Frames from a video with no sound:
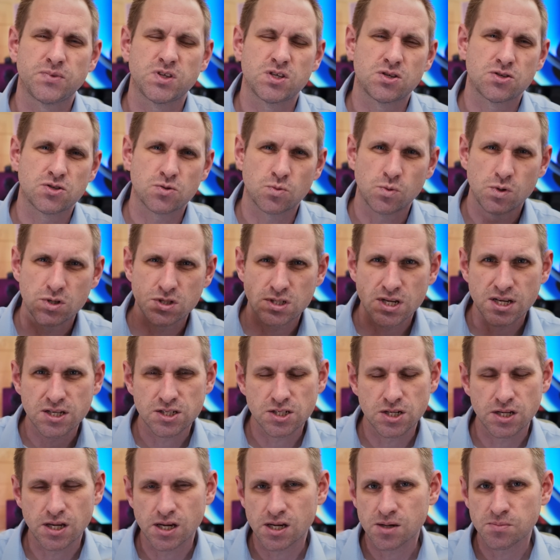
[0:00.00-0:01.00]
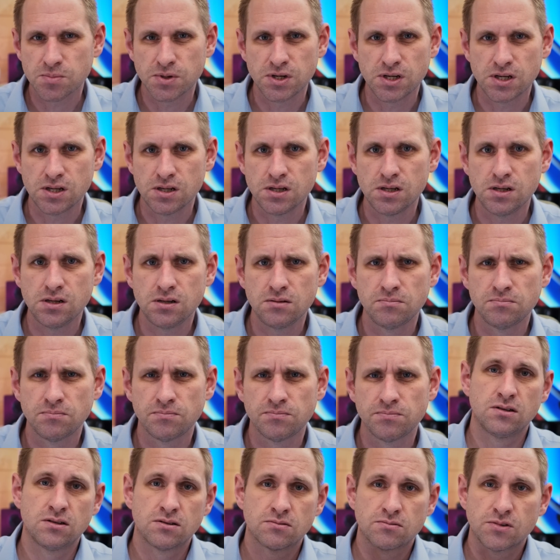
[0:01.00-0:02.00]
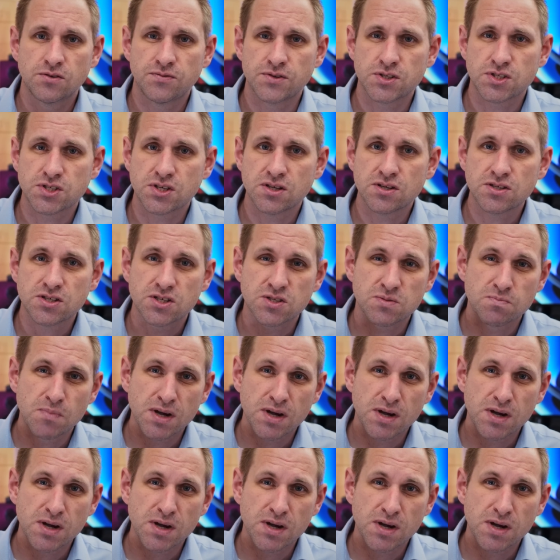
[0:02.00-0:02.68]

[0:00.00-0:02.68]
So what's actually happening here? Well, for starters,